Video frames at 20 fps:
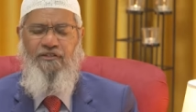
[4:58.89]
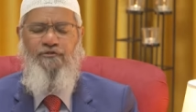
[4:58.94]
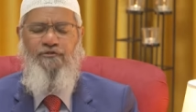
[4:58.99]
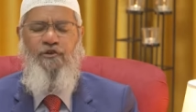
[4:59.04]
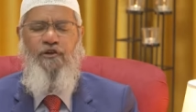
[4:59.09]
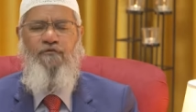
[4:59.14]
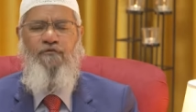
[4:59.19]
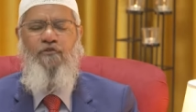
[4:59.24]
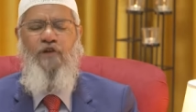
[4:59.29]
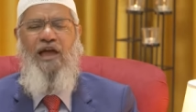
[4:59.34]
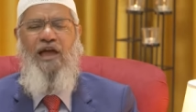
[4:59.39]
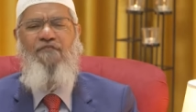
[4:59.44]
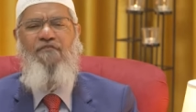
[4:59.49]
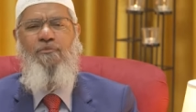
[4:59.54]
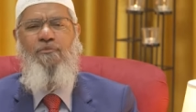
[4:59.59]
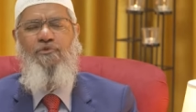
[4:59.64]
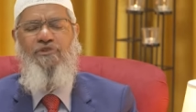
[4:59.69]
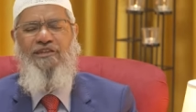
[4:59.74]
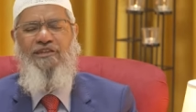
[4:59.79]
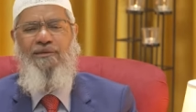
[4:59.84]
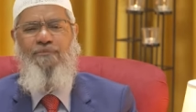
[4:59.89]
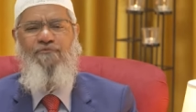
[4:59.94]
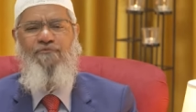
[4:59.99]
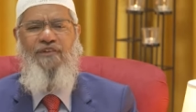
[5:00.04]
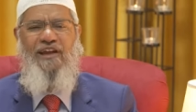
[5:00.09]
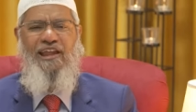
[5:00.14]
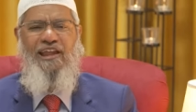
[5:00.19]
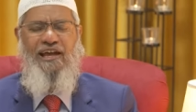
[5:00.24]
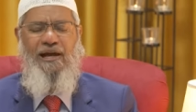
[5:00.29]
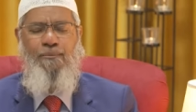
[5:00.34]
So if you have a Muslim
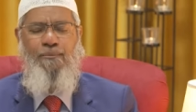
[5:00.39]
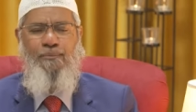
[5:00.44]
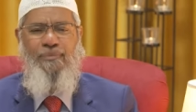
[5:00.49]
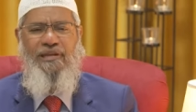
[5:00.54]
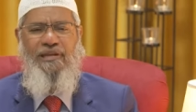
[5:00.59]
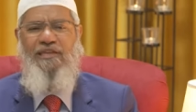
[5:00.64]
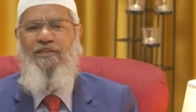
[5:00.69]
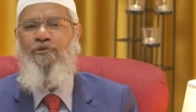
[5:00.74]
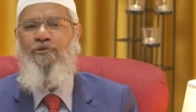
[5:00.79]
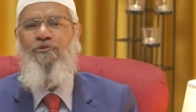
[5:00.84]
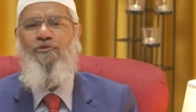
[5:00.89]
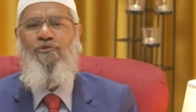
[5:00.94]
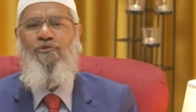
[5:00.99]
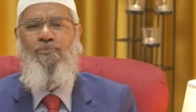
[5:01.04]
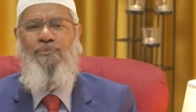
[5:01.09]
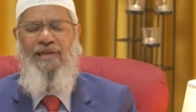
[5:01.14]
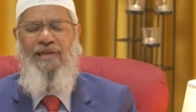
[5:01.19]
friend accompanying you who